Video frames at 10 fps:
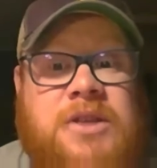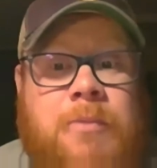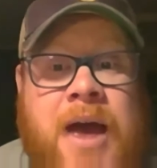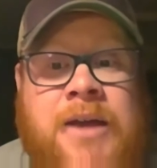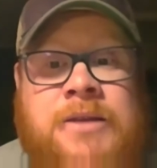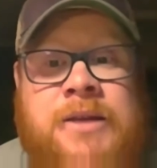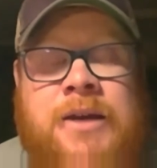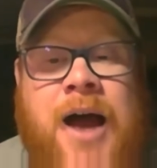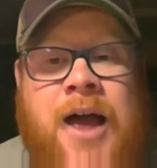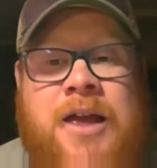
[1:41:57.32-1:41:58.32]

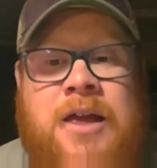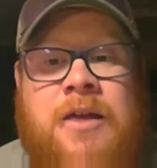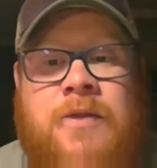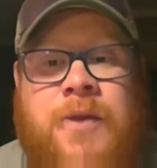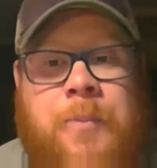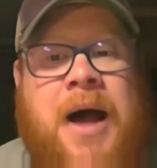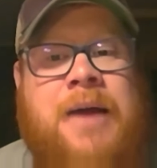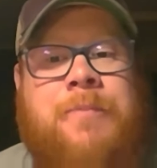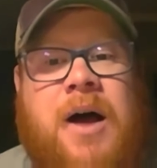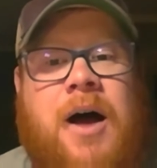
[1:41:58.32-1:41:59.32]
amazing, the
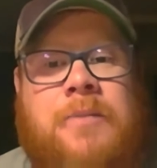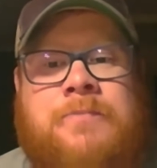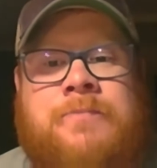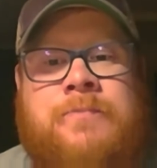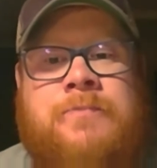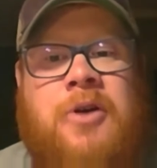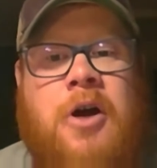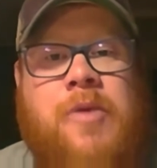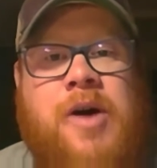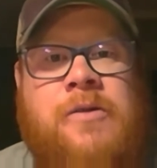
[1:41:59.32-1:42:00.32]
pipe bomb
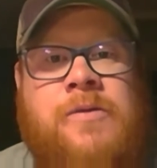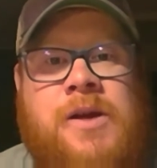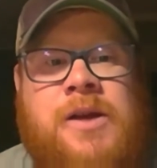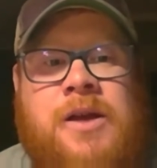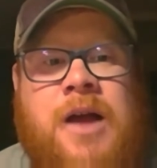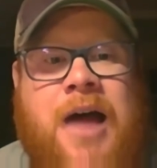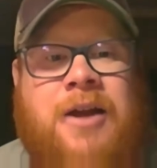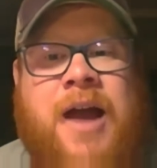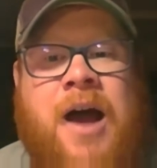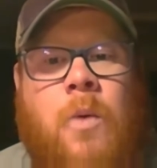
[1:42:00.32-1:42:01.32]
promo, I
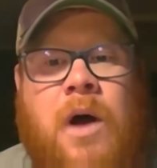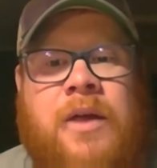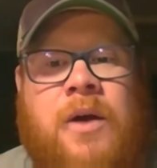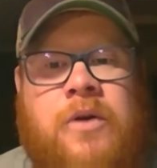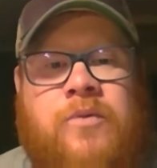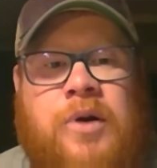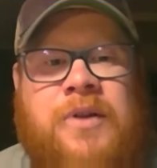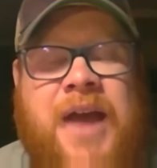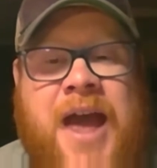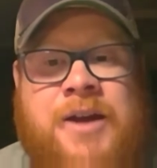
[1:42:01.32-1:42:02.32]
don't know how well that would have worked
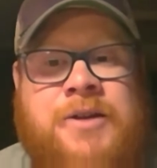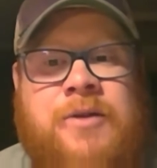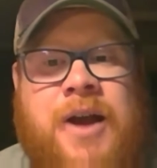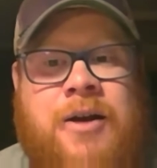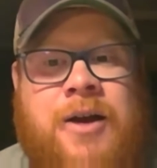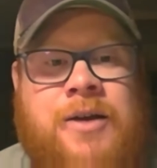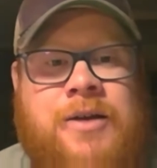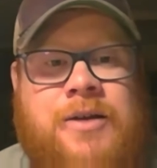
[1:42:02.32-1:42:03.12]
in the Attitude Era.